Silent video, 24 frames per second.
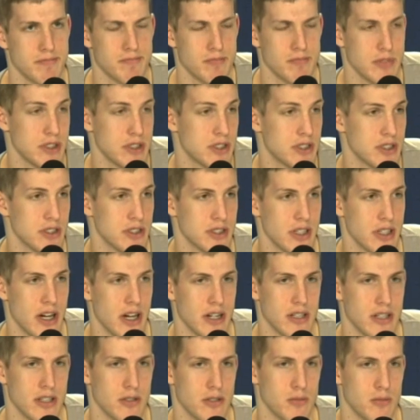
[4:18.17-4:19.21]
It's just
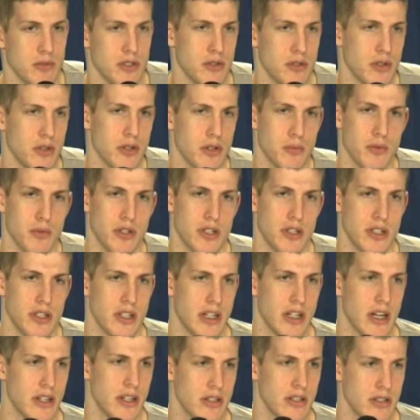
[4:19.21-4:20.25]
not good when you aren't working
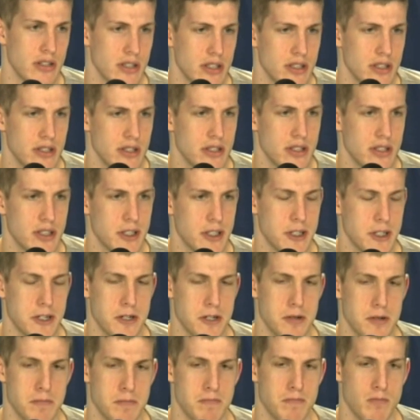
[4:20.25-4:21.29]
together and
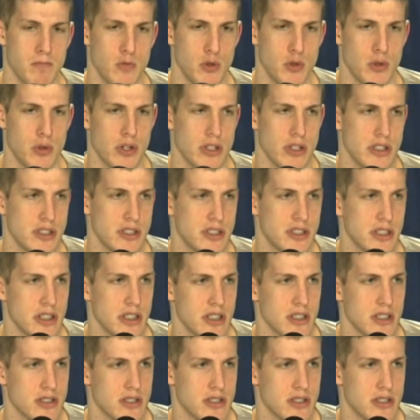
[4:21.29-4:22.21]
um, you aren't in sync.